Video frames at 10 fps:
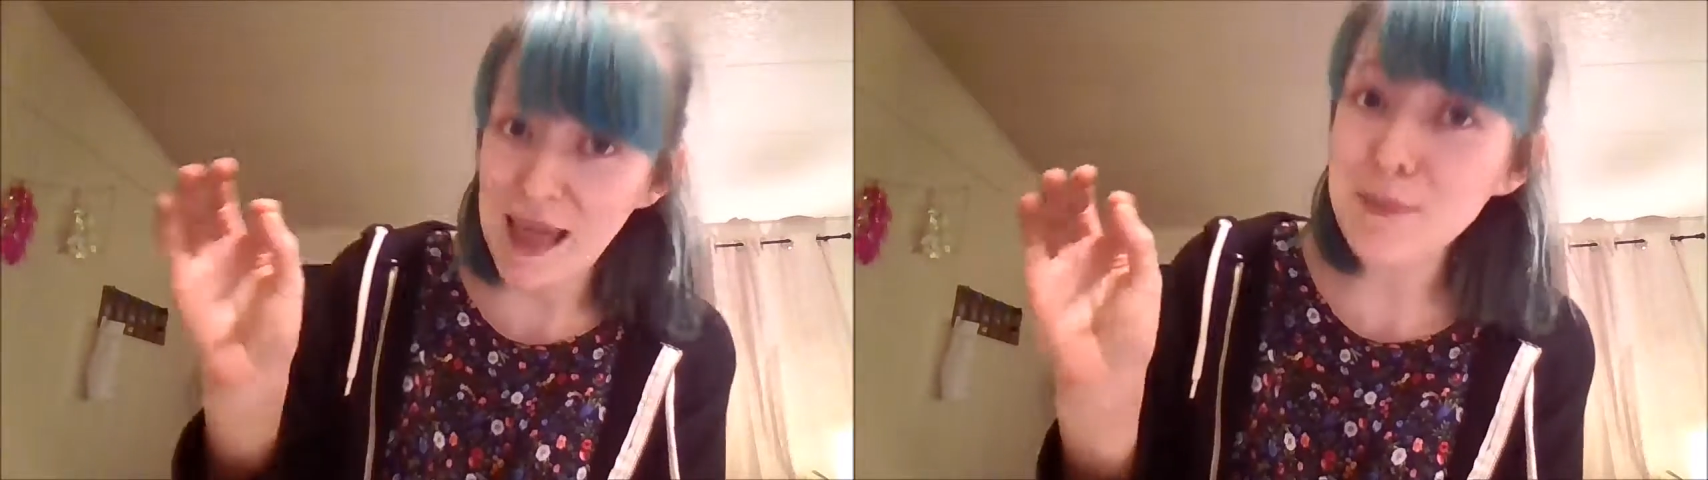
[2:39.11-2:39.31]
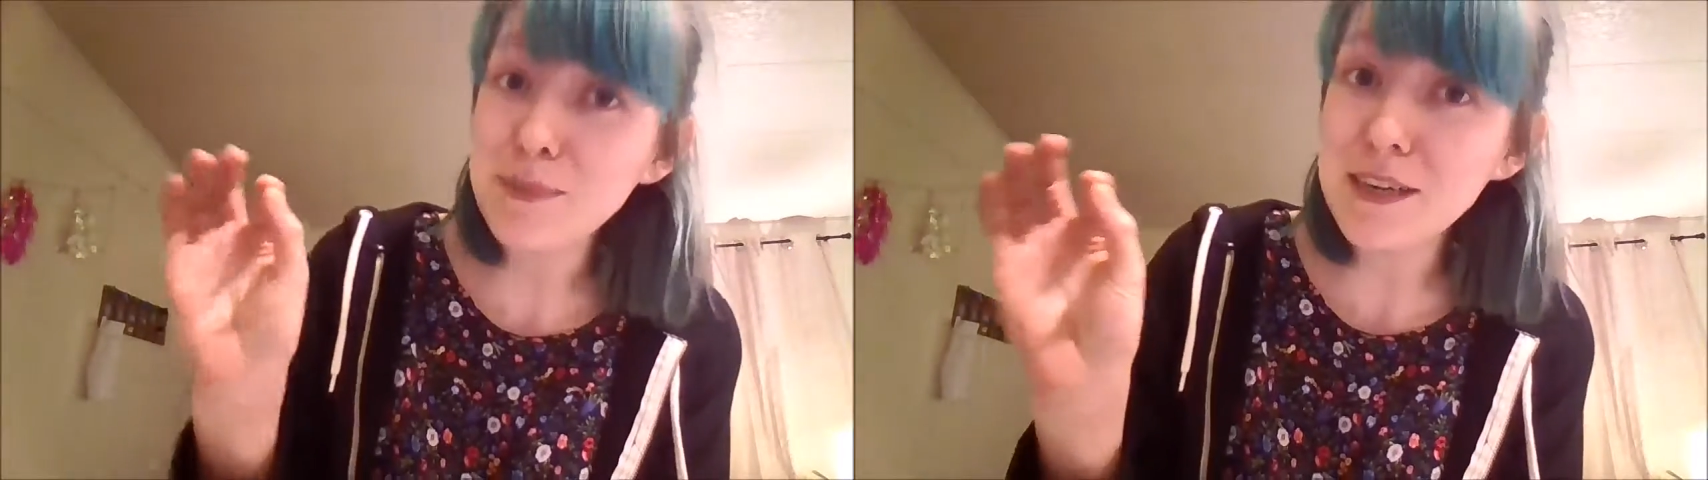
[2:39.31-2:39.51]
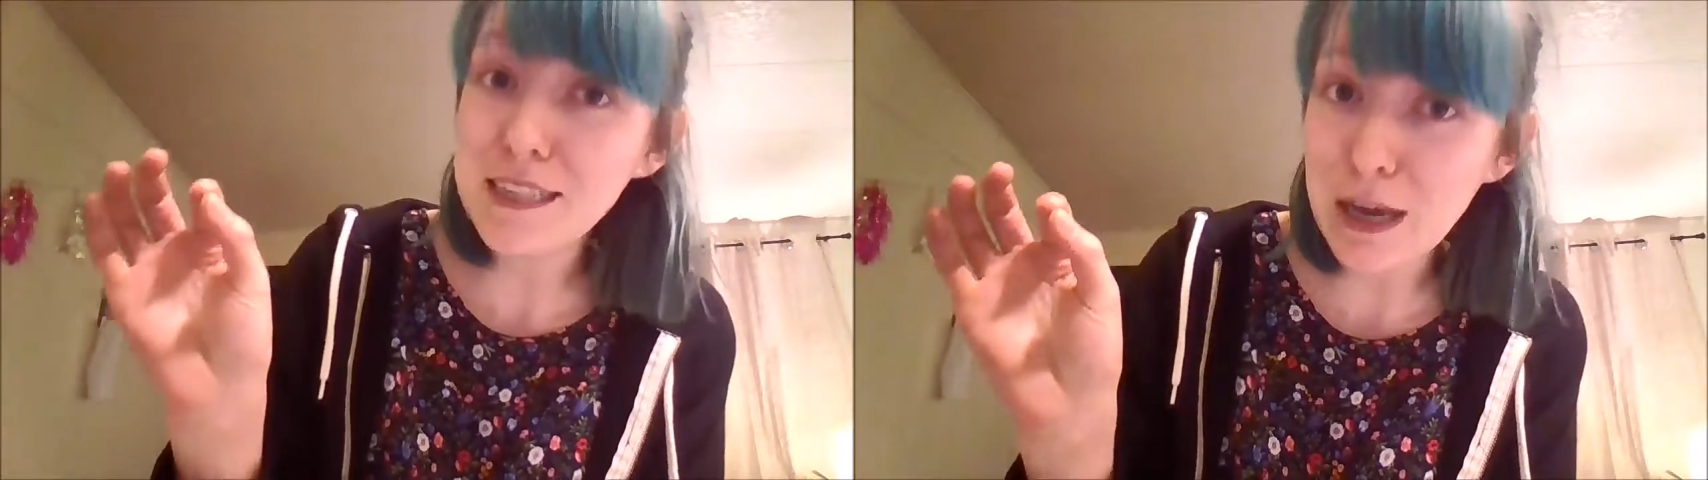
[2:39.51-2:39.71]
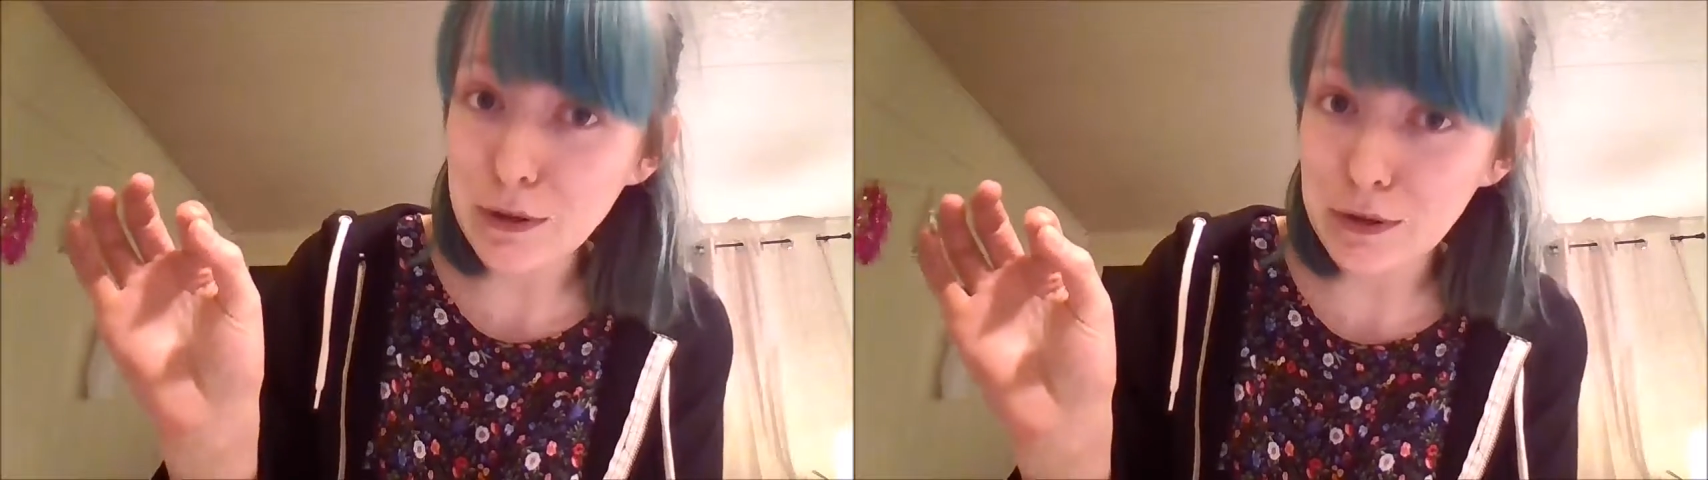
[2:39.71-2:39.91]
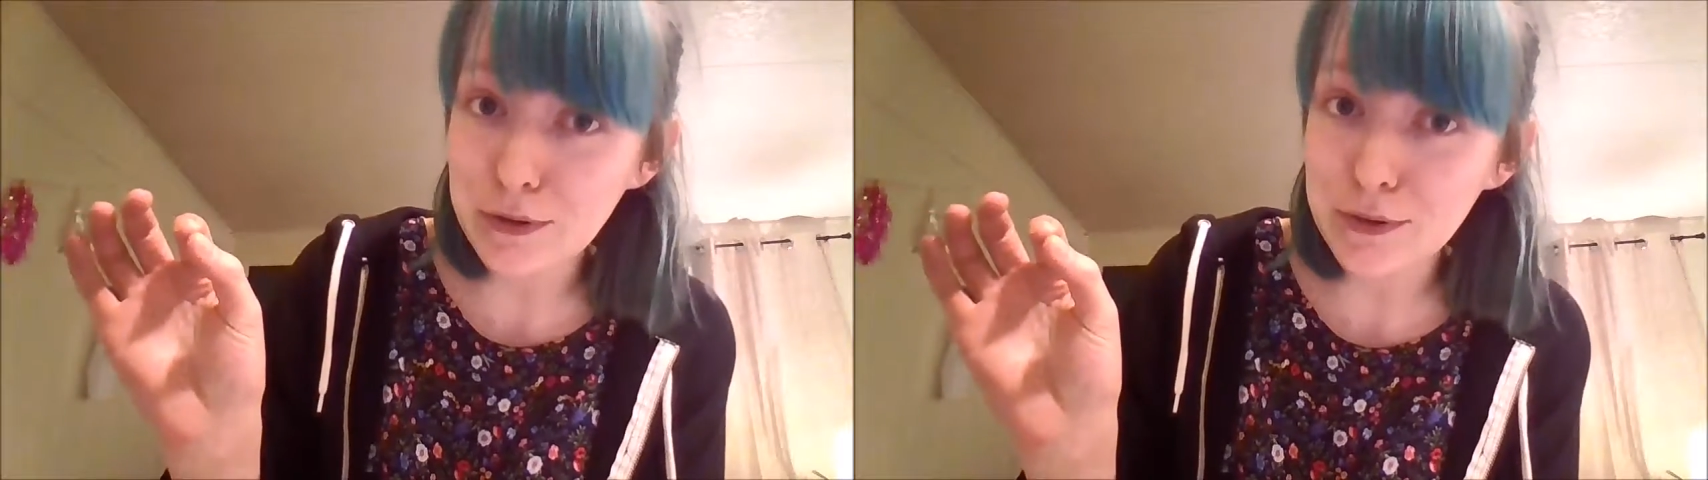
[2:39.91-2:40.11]
Let me
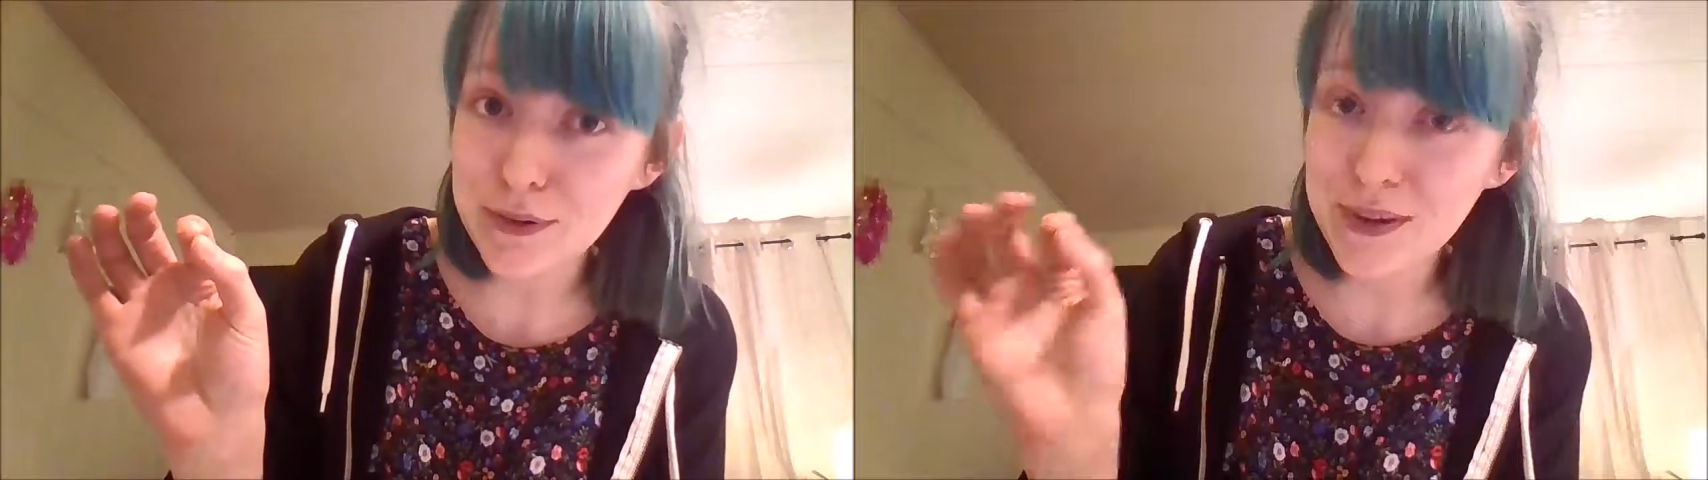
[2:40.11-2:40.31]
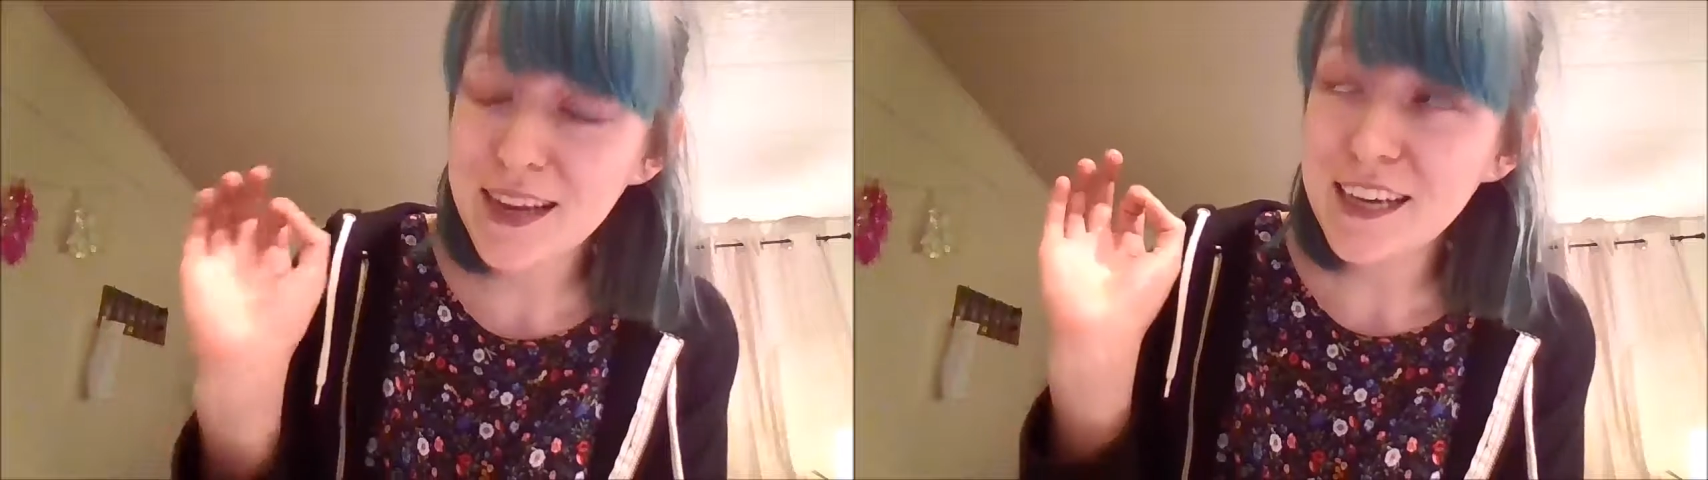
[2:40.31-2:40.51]
tell you.